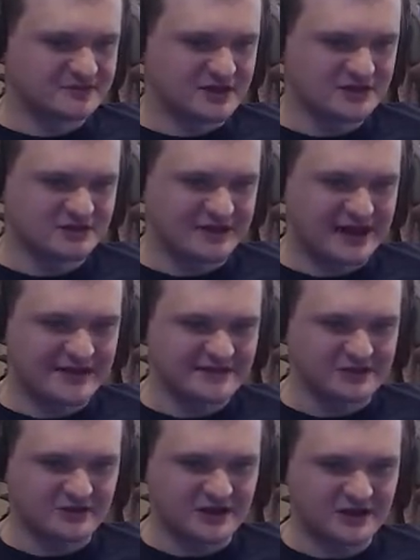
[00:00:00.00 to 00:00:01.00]
Make sure the eye is
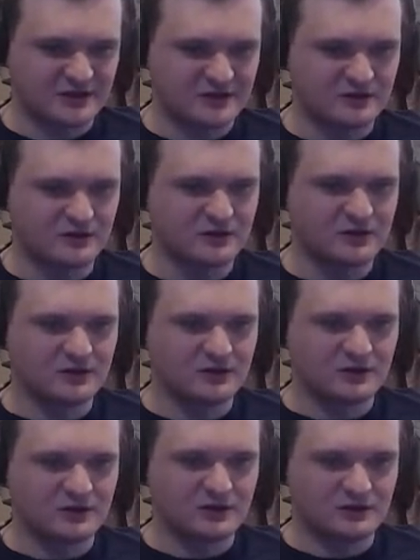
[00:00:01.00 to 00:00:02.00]
looking at you.
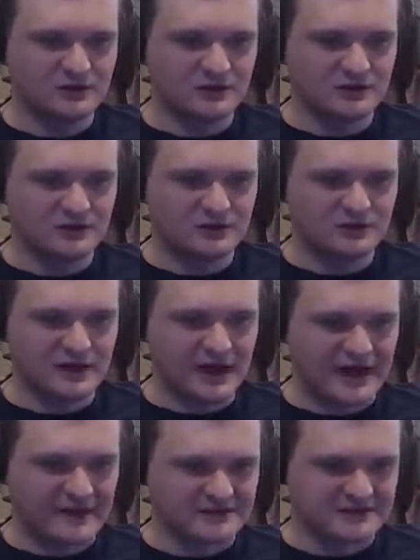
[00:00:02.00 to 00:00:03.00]

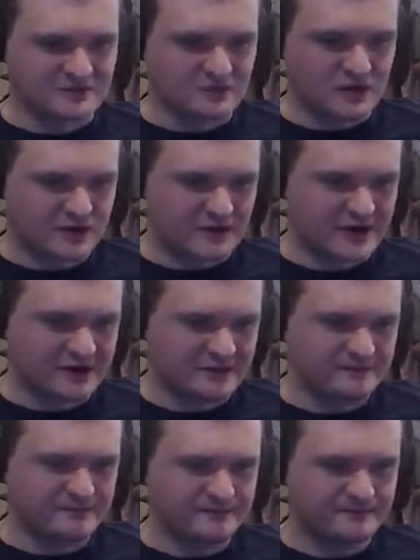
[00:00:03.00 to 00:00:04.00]
And then just run around him.
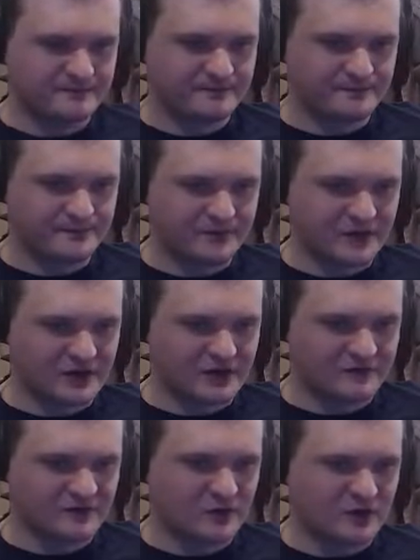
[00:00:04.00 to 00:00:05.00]

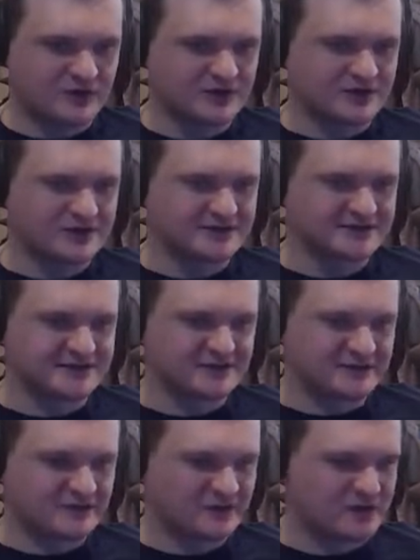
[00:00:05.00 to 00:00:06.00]
If you want, you can get this
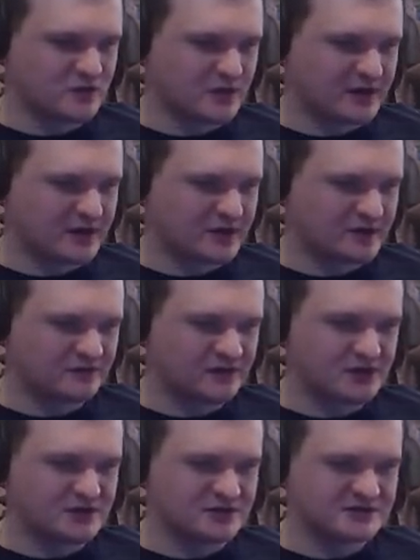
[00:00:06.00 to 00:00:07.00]
coin while you wait. If
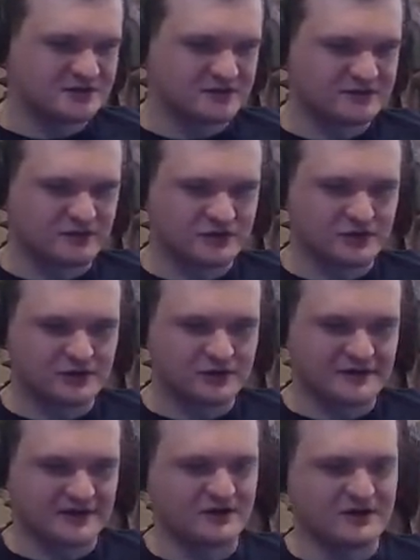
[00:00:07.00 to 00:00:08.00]
not, you can just wait for it
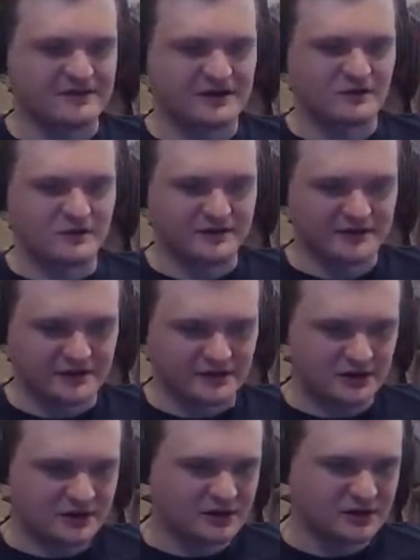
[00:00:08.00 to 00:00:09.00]
and then grab that coin later.
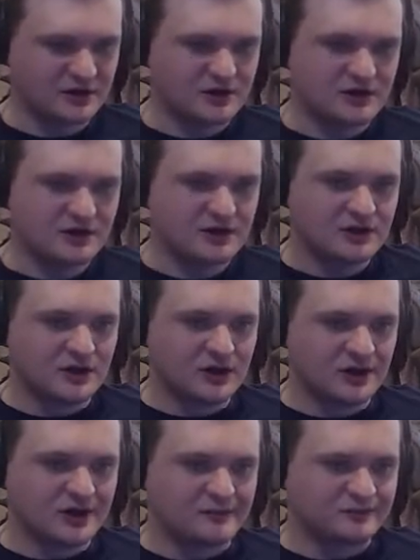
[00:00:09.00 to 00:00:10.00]

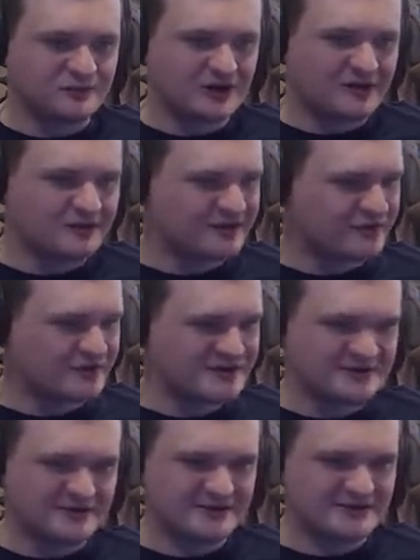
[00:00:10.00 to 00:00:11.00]
Couple different ways
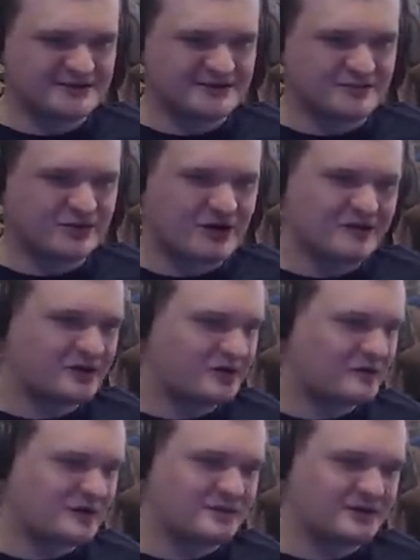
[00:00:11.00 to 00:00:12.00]
to do this. You probably don't
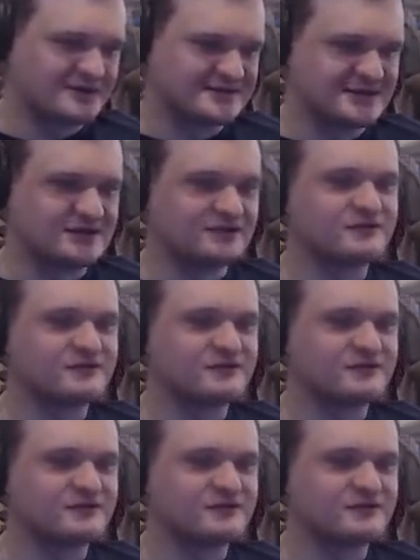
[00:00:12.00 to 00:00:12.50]
want to play it safe.